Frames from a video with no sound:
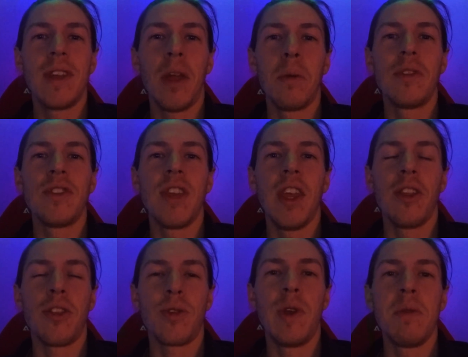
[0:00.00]
I would say, a
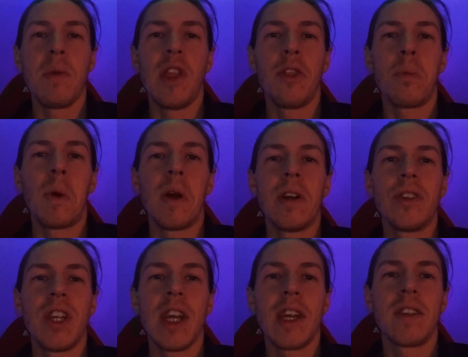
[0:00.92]
3-month
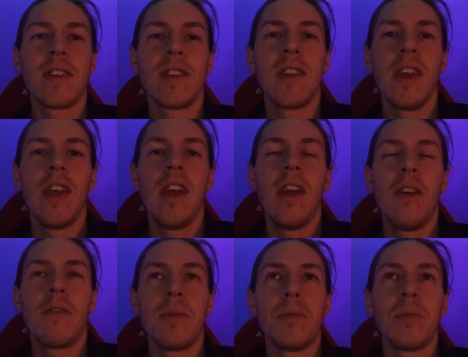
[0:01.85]
project from